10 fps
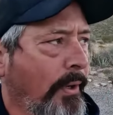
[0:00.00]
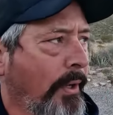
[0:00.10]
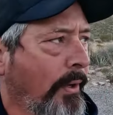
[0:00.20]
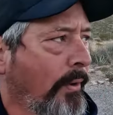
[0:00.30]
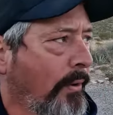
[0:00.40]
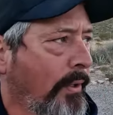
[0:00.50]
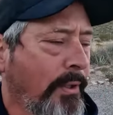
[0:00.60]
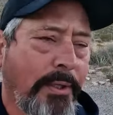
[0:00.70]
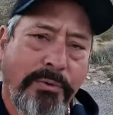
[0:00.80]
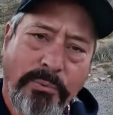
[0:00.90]
Yeah
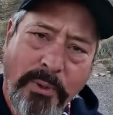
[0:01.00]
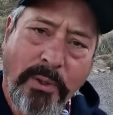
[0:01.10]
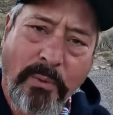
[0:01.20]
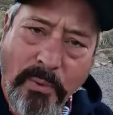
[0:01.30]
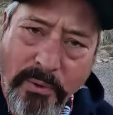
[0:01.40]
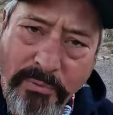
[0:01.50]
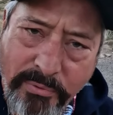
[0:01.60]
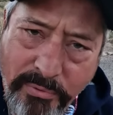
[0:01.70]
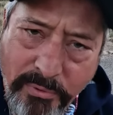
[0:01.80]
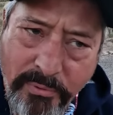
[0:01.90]
it is well
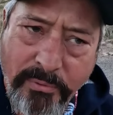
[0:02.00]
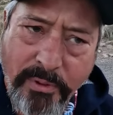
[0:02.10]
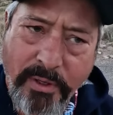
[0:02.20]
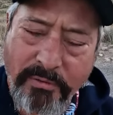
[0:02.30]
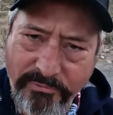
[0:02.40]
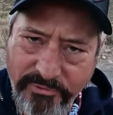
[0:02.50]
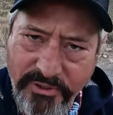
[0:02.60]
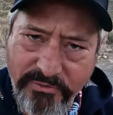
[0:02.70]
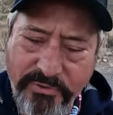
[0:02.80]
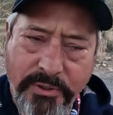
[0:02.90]
worth a
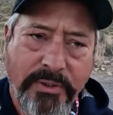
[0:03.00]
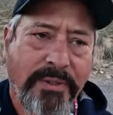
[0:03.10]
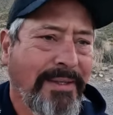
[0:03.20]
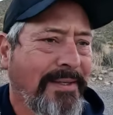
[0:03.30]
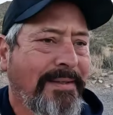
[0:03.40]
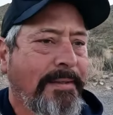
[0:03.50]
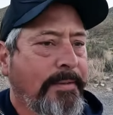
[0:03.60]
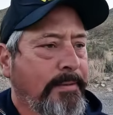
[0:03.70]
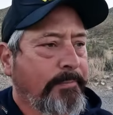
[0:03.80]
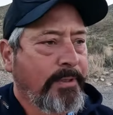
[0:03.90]
visit.
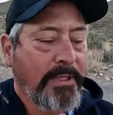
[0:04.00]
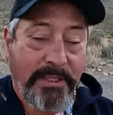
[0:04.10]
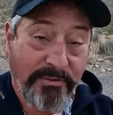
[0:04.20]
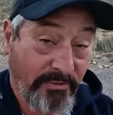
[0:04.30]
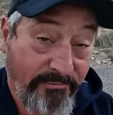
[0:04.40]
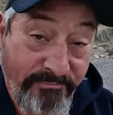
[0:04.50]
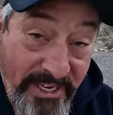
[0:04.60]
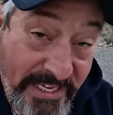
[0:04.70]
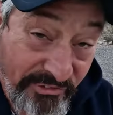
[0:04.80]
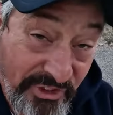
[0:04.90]
It is a
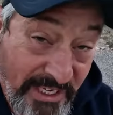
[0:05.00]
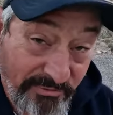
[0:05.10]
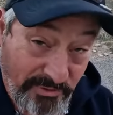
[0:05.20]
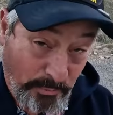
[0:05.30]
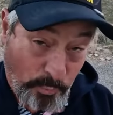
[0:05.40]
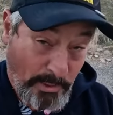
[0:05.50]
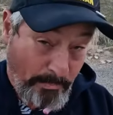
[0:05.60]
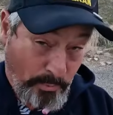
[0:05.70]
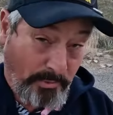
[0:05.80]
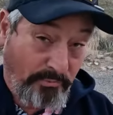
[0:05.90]
fantastic
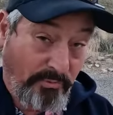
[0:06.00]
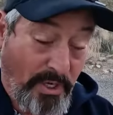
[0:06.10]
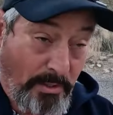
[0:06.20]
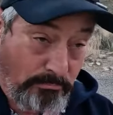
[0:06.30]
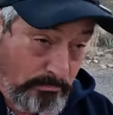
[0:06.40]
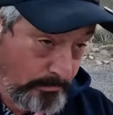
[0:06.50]
waypoint stop.